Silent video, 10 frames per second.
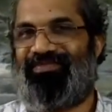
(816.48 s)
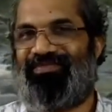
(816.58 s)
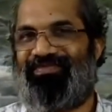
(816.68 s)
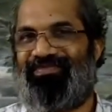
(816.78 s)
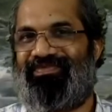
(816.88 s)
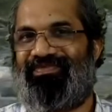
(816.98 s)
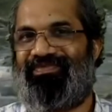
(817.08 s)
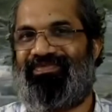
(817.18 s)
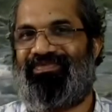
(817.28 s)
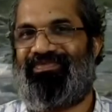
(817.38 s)

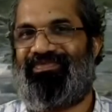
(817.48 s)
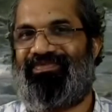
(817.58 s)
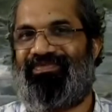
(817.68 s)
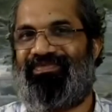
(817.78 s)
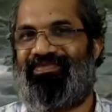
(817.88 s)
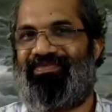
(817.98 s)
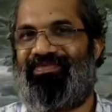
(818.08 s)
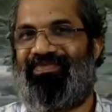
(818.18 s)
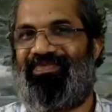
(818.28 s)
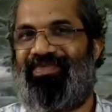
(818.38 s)

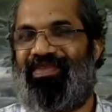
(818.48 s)
(no one is talking)